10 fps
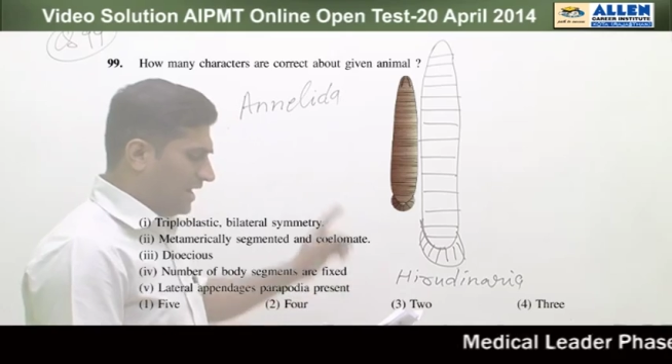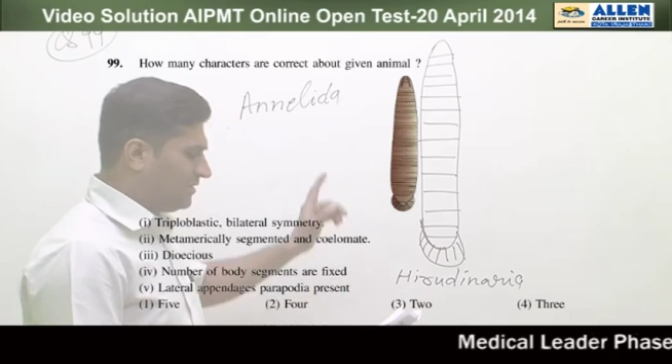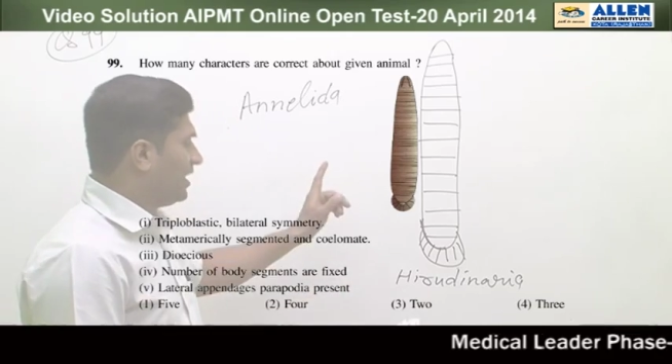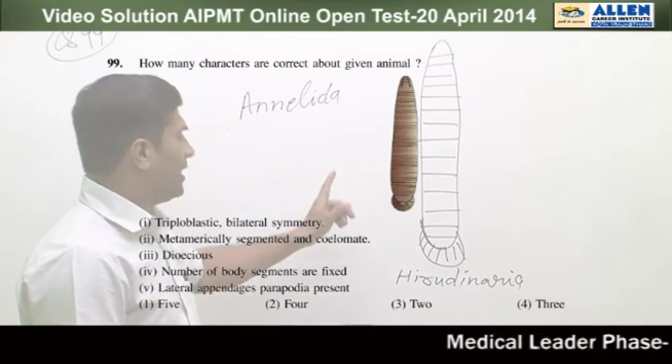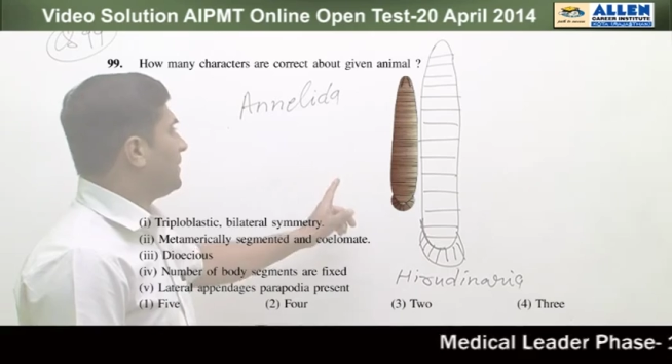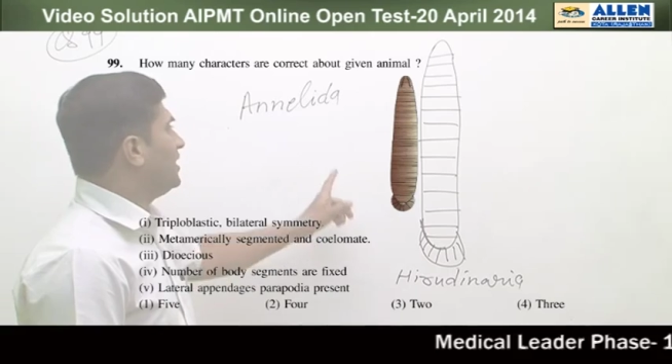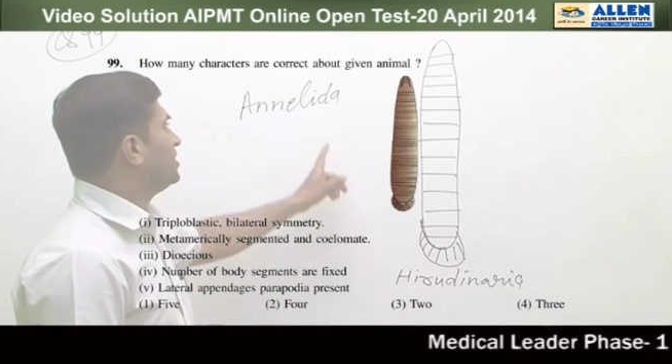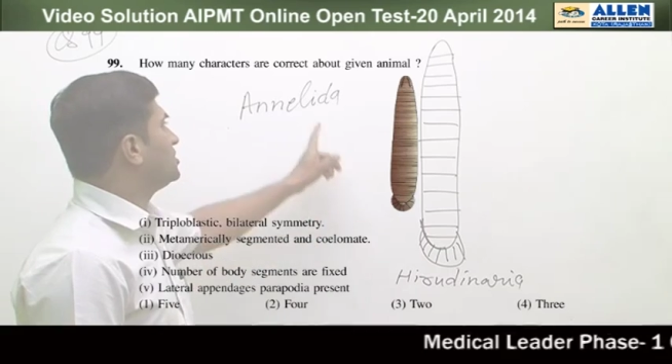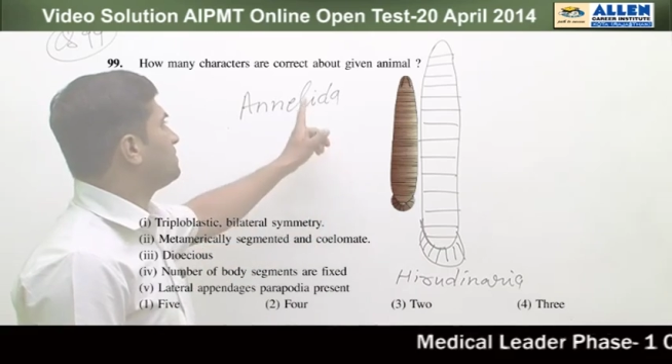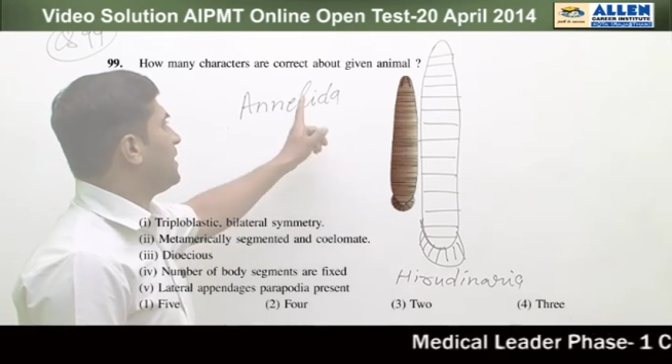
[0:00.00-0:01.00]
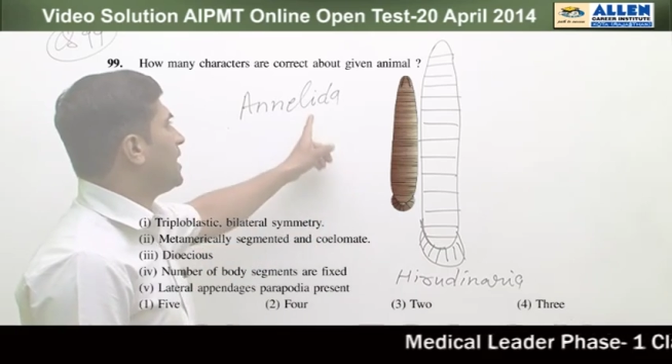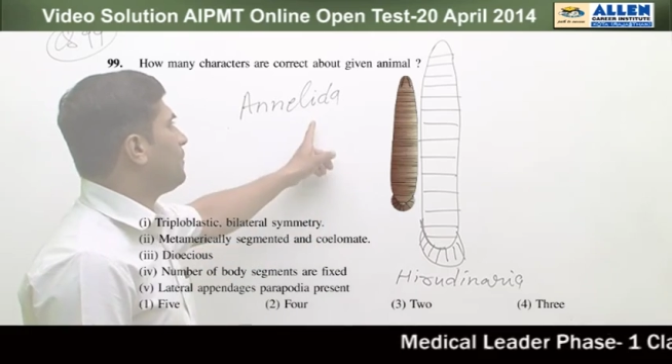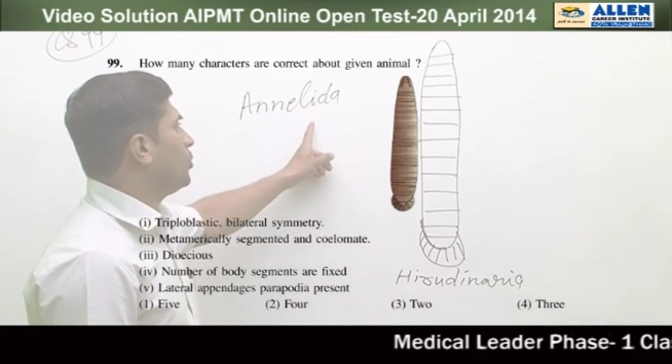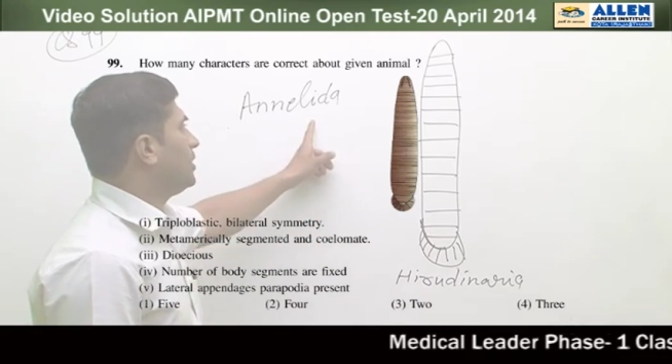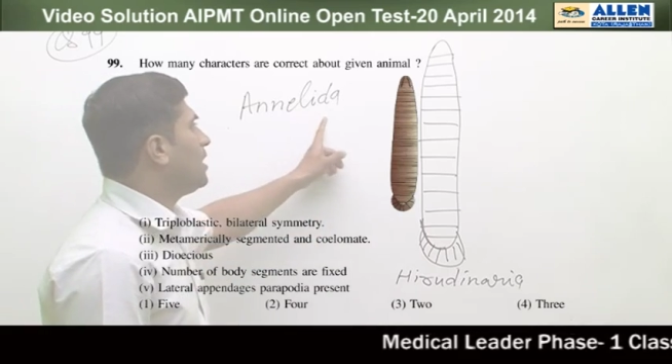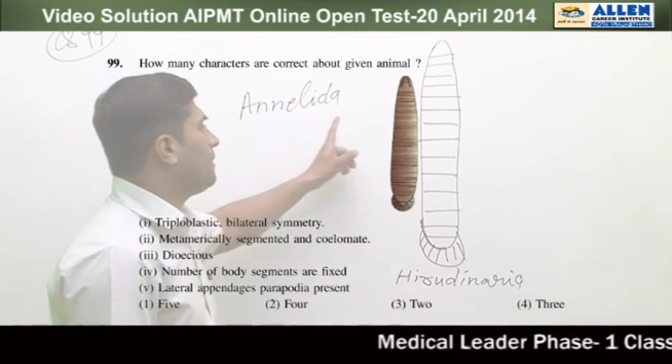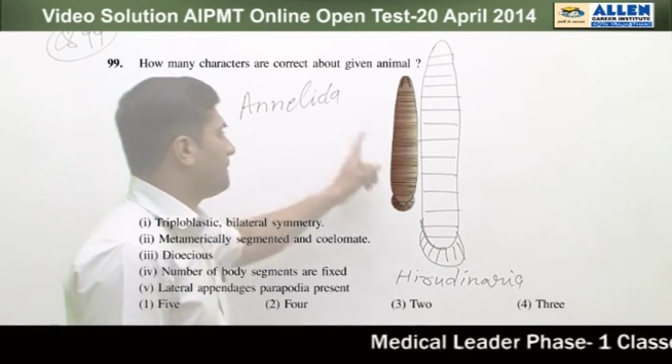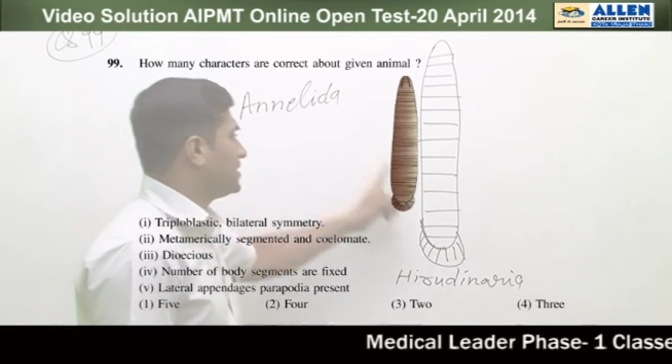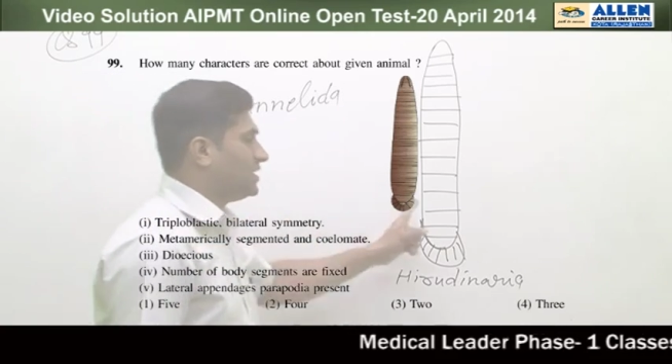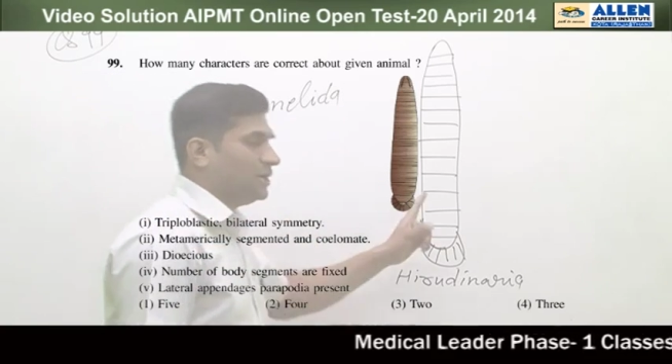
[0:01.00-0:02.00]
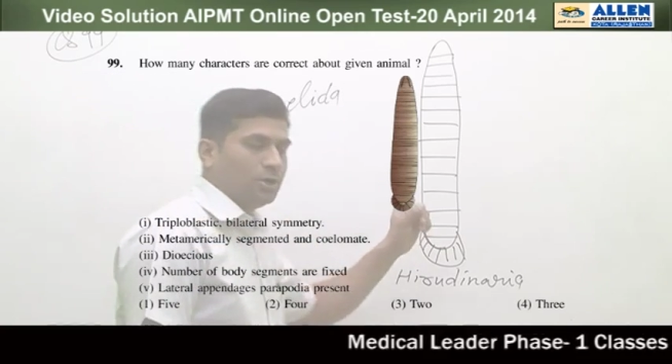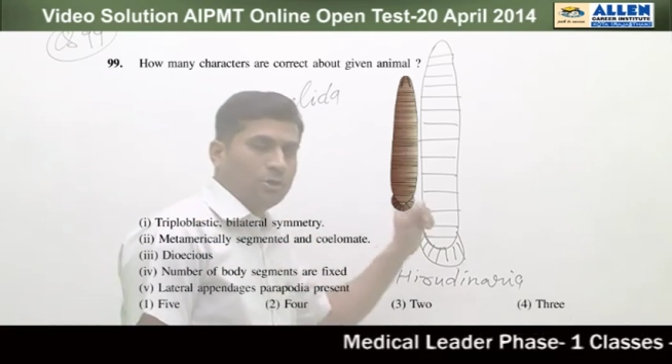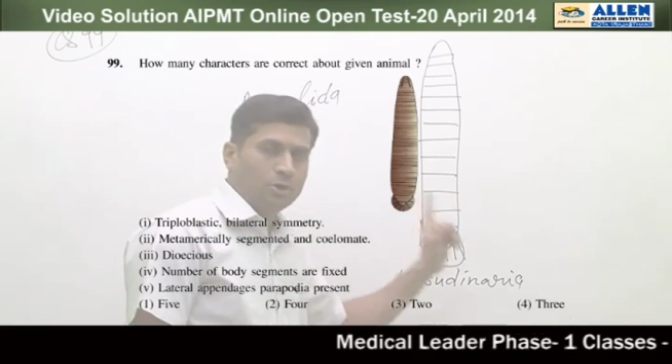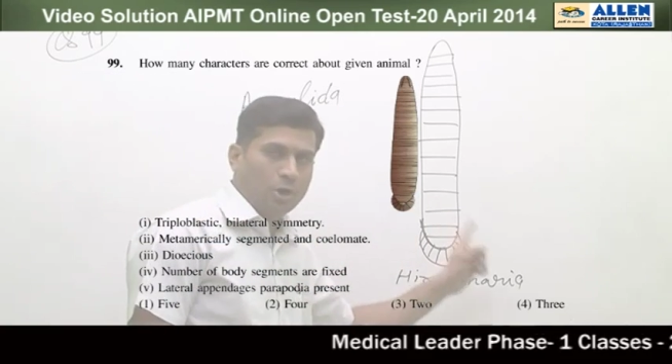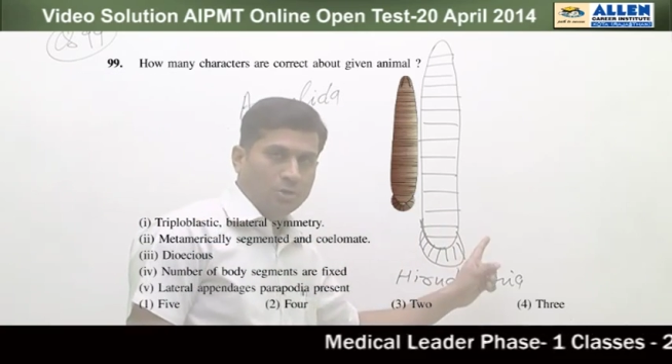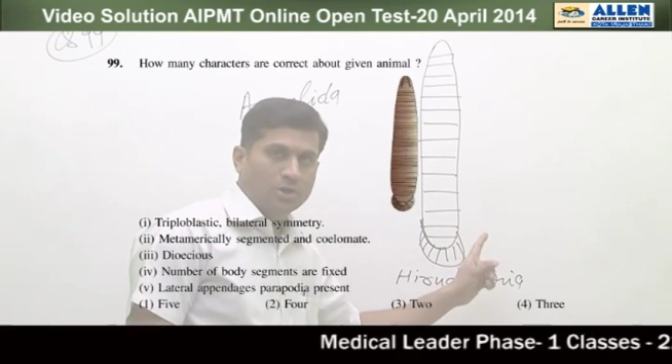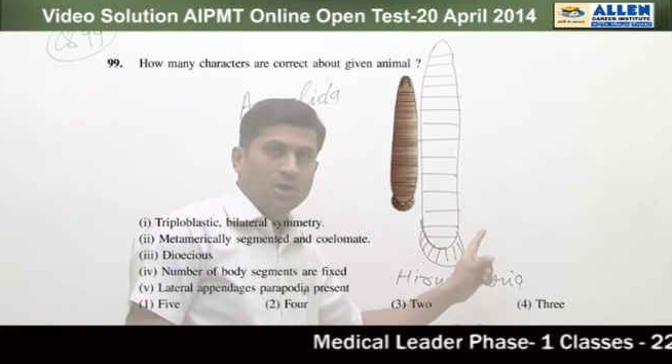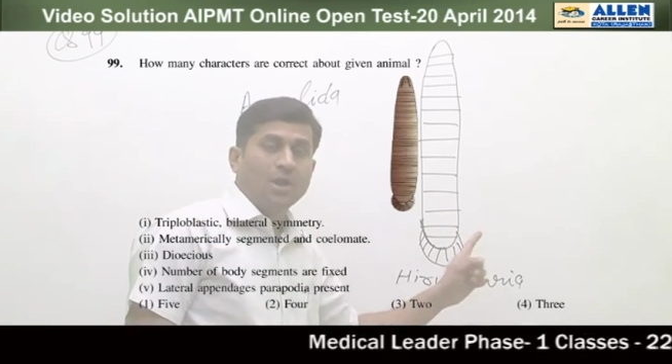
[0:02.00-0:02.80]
lateral appendages parapodia present. Wrong.